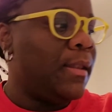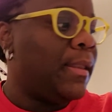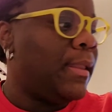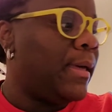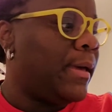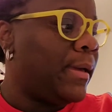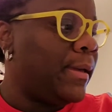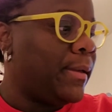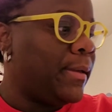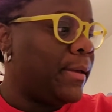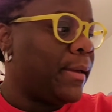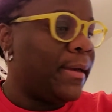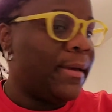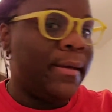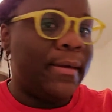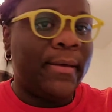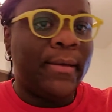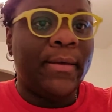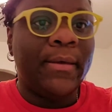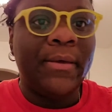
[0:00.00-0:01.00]
like
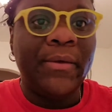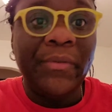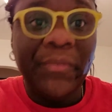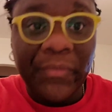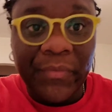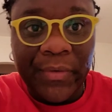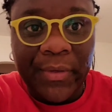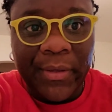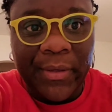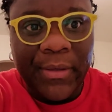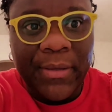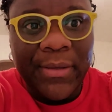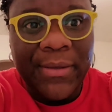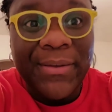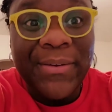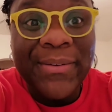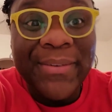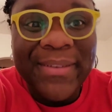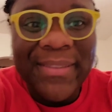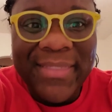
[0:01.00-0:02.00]
I
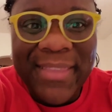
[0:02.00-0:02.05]
feel.